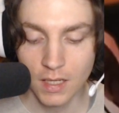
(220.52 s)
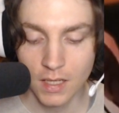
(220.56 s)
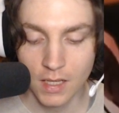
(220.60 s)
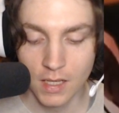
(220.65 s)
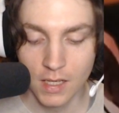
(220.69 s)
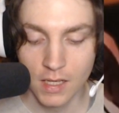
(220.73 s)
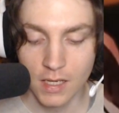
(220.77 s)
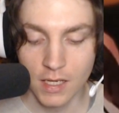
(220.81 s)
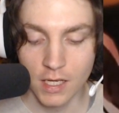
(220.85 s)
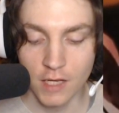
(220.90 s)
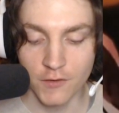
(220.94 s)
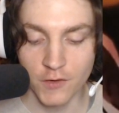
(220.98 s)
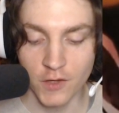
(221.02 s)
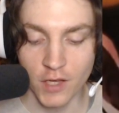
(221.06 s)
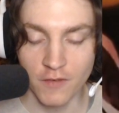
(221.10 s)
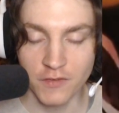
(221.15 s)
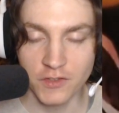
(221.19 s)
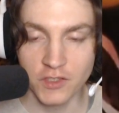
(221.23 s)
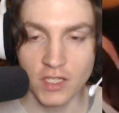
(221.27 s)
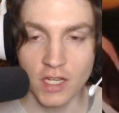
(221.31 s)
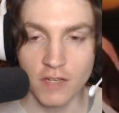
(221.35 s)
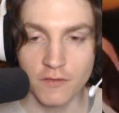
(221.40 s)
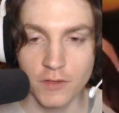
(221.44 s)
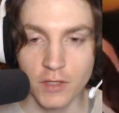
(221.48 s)
If you have
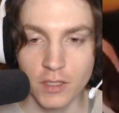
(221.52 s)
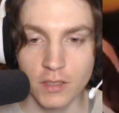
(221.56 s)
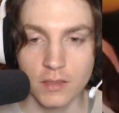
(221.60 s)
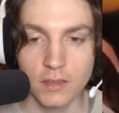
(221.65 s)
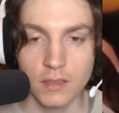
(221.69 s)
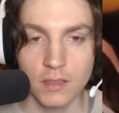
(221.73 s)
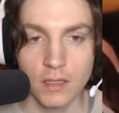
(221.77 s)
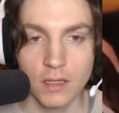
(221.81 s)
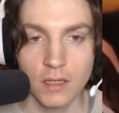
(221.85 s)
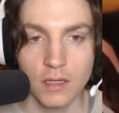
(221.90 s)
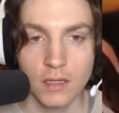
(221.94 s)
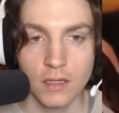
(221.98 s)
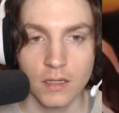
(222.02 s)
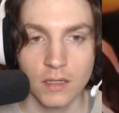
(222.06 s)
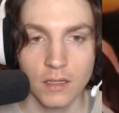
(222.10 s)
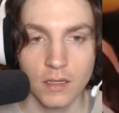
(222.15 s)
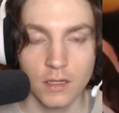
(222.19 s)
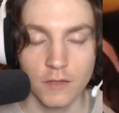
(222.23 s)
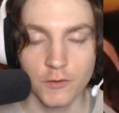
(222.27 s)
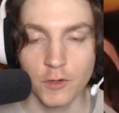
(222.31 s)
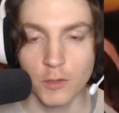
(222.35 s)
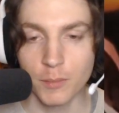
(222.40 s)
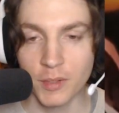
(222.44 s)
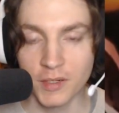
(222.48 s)
7,
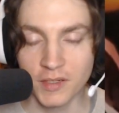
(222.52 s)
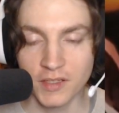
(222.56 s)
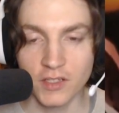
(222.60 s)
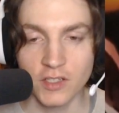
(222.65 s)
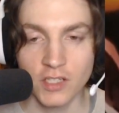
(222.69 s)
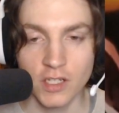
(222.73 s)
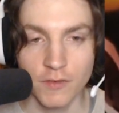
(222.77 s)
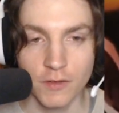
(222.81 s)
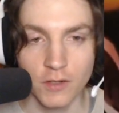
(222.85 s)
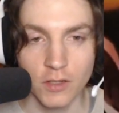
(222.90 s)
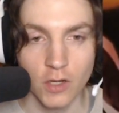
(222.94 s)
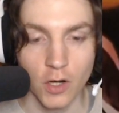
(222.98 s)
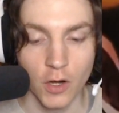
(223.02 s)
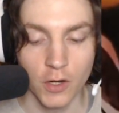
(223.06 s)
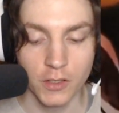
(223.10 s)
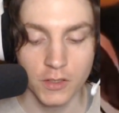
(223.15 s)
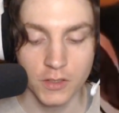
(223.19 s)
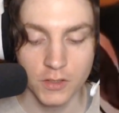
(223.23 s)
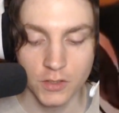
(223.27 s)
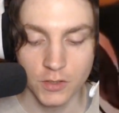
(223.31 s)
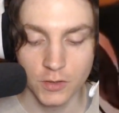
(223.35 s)
if your opponent has 7 cards,